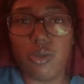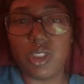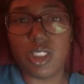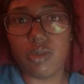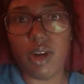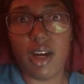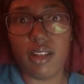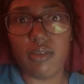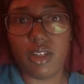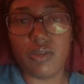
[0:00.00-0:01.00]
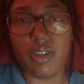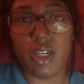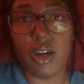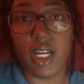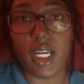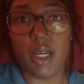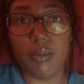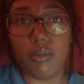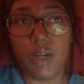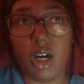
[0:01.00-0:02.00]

which is why the first video I named